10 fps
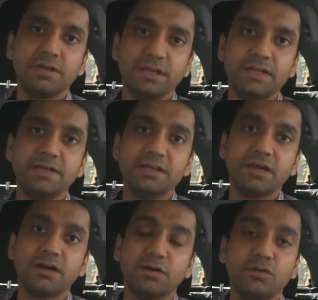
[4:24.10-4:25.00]
in
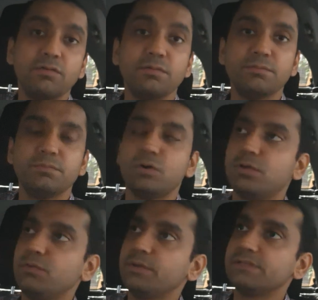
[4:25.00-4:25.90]
India,
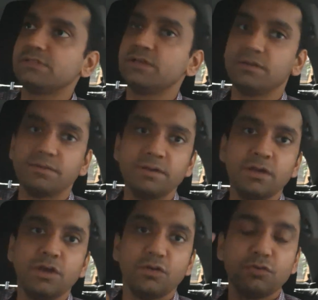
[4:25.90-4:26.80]
or you can say
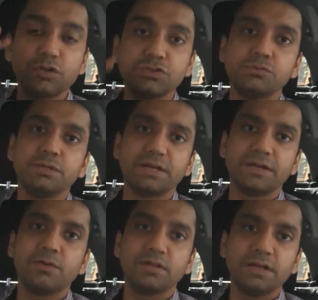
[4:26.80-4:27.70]
Fortuner
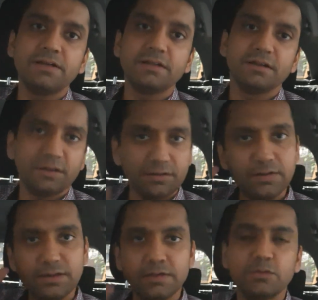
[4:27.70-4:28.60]
and all that.
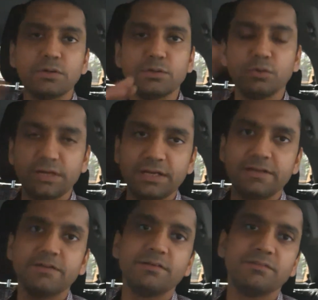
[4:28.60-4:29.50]
You can correlate
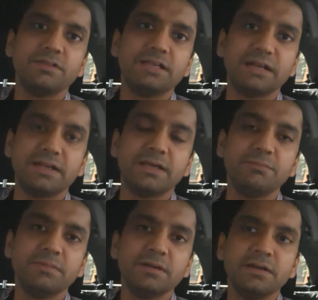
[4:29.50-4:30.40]
with that time.
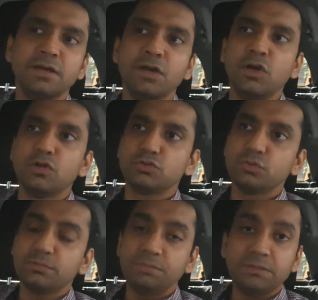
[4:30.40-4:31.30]

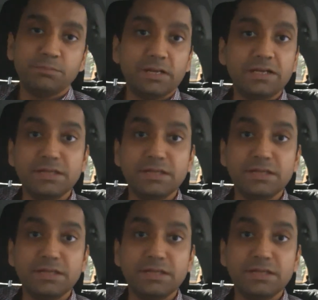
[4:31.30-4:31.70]
So people